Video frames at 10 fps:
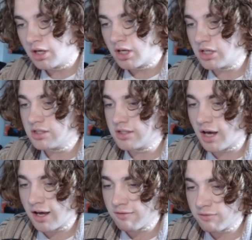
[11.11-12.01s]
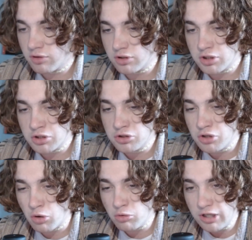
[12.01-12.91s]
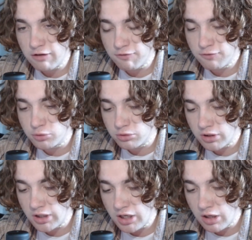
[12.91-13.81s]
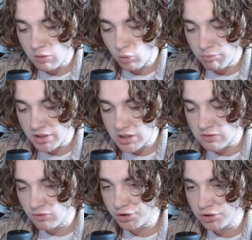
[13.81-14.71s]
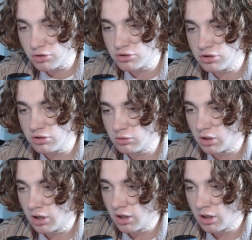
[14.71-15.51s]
It's time for Don't Get Fooled Again, One Piece Volume 2.